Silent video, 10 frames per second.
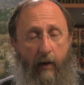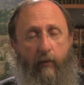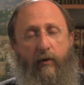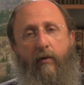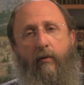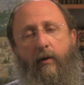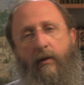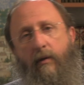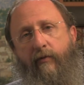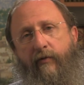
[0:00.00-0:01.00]
I want to go a
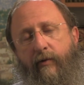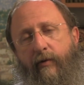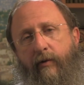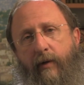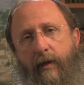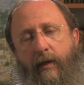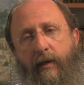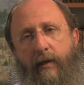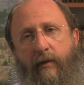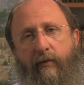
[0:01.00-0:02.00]
little further and
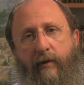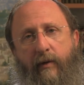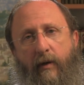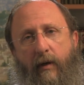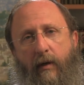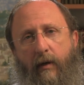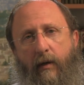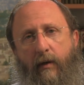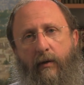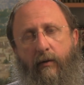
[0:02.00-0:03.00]
in a different
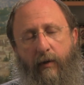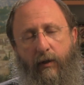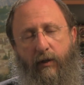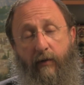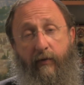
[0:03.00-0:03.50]
direction.